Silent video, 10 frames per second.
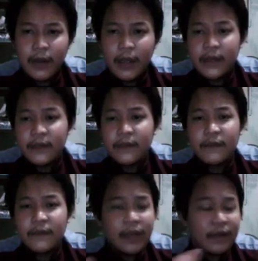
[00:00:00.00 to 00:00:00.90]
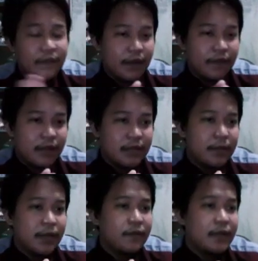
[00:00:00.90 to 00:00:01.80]
at what level. For
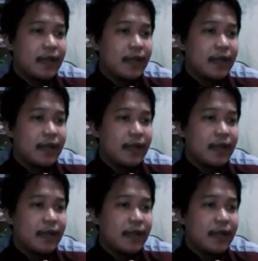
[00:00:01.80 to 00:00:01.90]
example, the word